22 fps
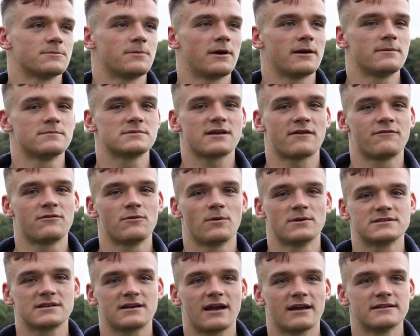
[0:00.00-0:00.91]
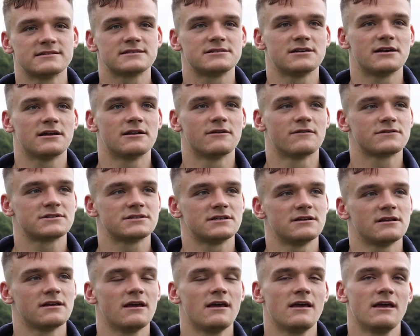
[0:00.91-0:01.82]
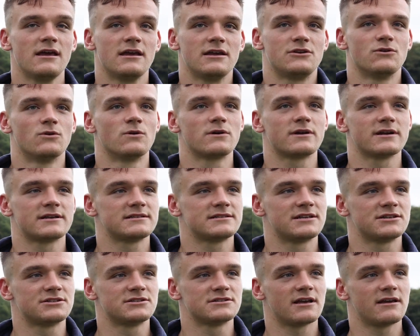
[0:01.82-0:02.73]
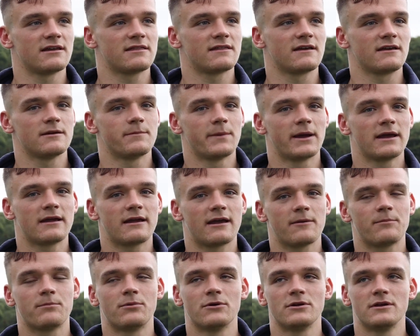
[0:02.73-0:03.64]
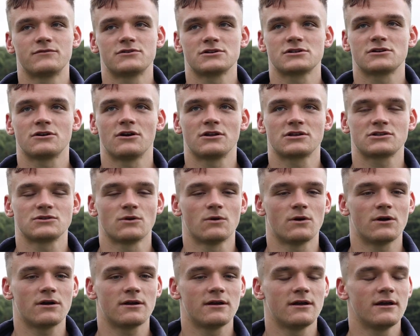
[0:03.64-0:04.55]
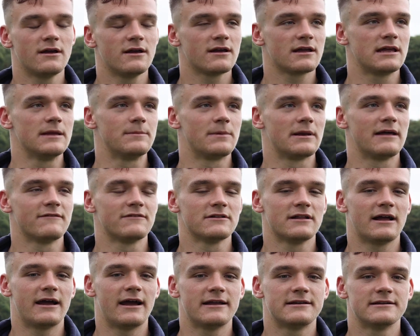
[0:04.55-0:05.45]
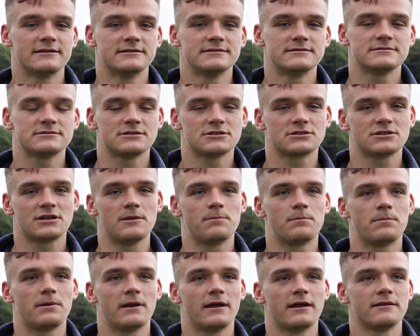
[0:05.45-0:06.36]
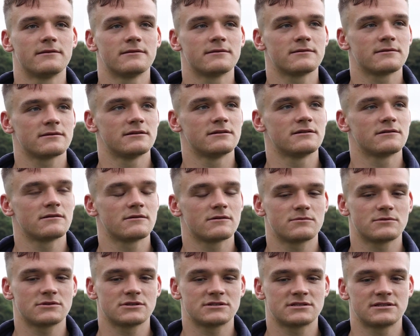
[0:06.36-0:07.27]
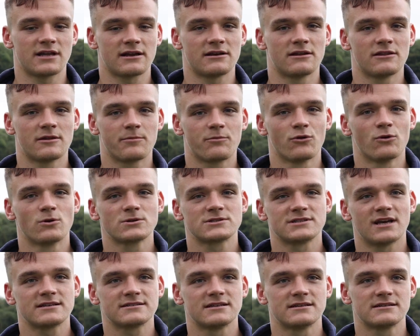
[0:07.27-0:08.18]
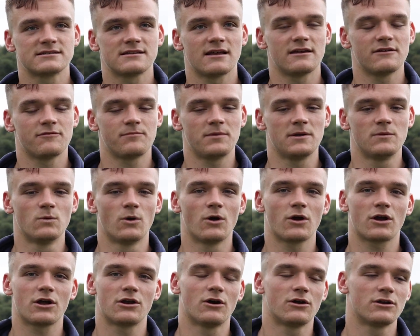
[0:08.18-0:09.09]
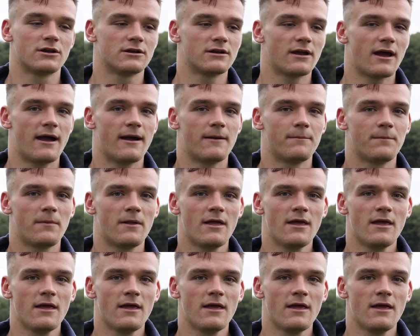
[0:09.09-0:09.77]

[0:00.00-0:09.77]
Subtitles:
sometimes everyone's against you, and obviously you don't get decisions that you think you might get, but you've just got to sort of keep a level head and just keep playing and sticking to the processes that you've been working on, and